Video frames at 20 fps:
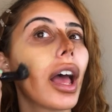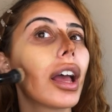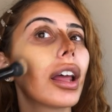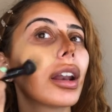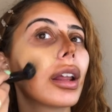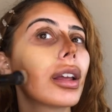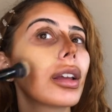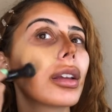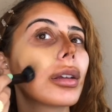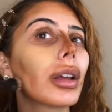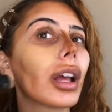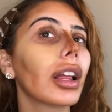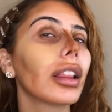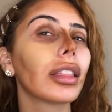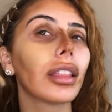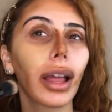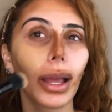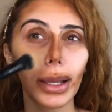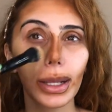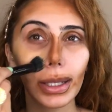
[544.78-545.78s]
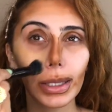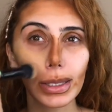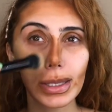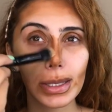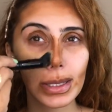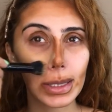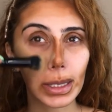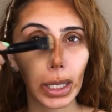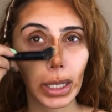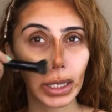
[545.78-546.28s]
And I like
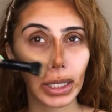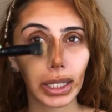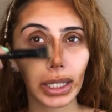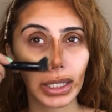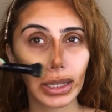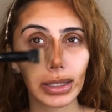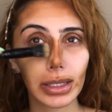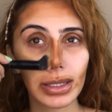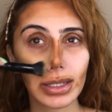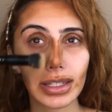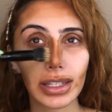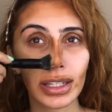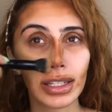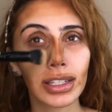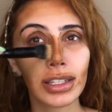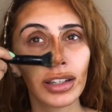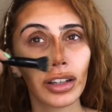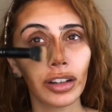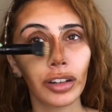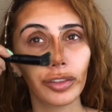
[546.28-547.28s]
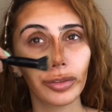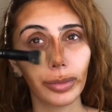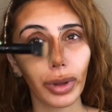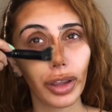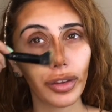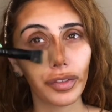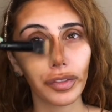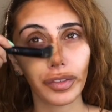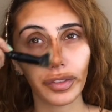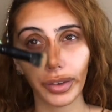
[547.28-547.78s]
starting in the center of
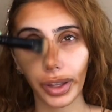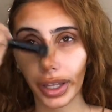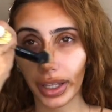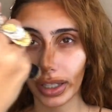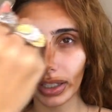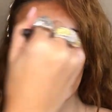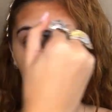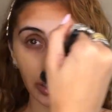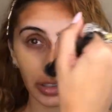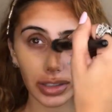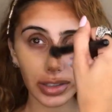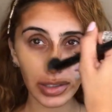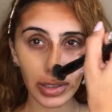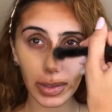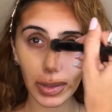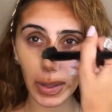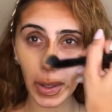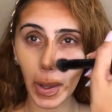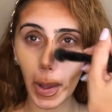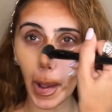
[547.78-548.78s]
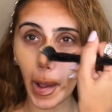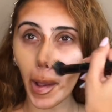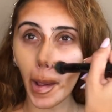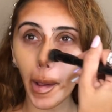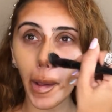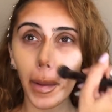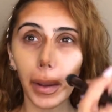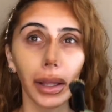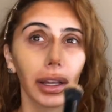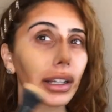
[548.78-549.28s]
my face
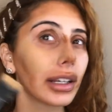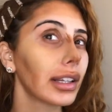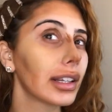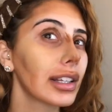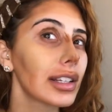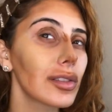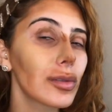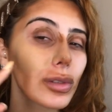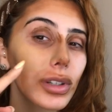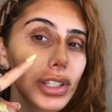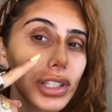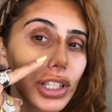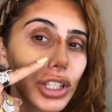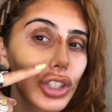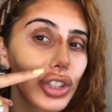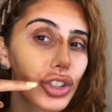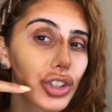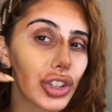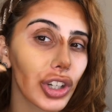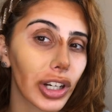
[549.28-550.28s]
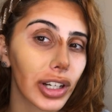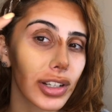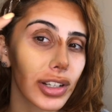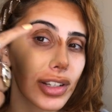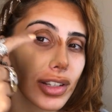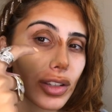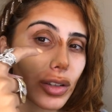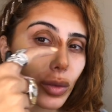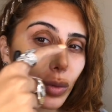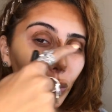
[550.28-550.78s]
this was
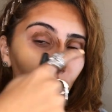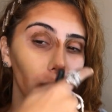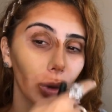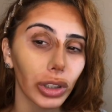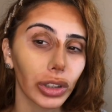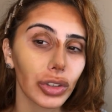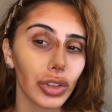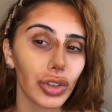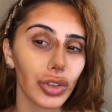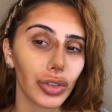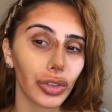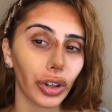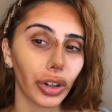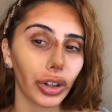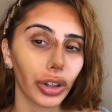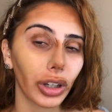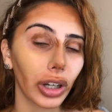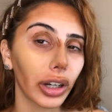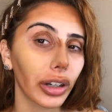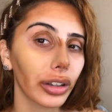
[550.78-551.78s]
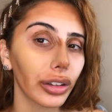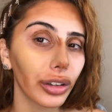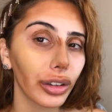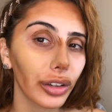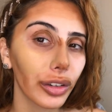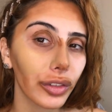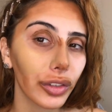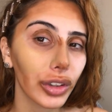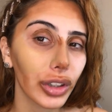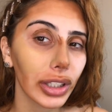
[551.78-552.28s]
just one stroke. I don't know
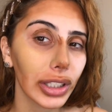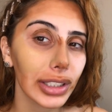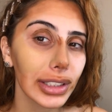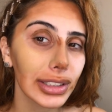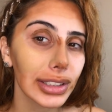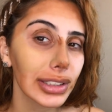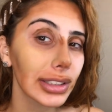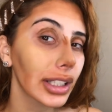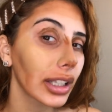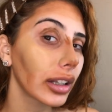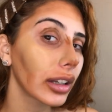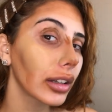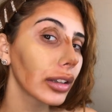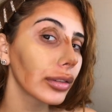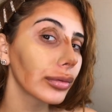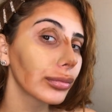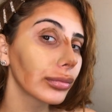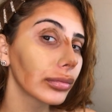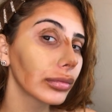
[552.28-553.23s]
if you can see.